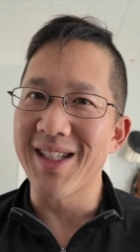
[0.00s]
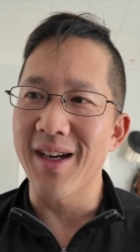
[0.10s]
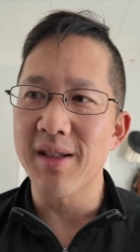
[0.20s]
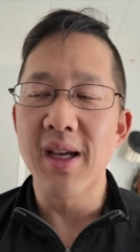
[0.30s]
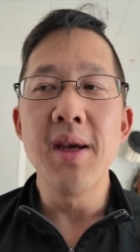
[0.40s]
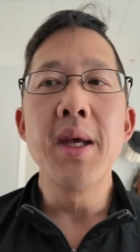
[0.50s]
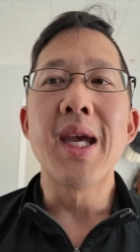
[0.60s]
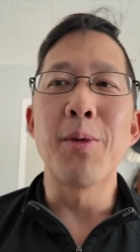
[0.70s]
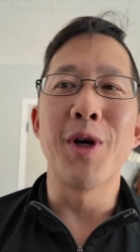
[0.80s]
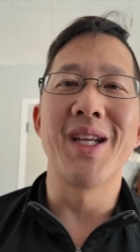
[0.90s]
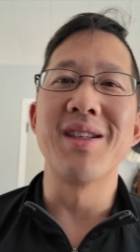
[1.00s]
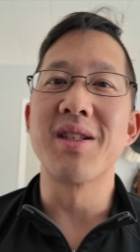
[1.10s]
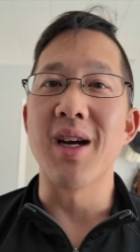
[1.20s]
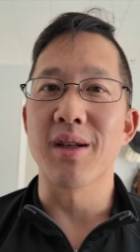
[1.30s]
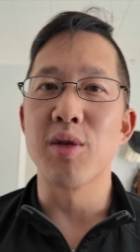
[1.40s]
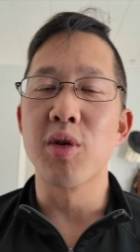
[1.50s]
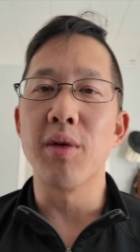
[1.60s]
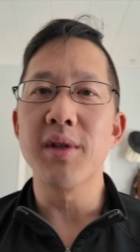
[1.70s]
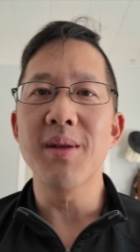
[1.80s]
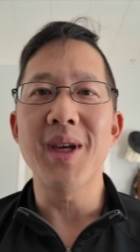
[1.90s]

tears and what his doctor told him.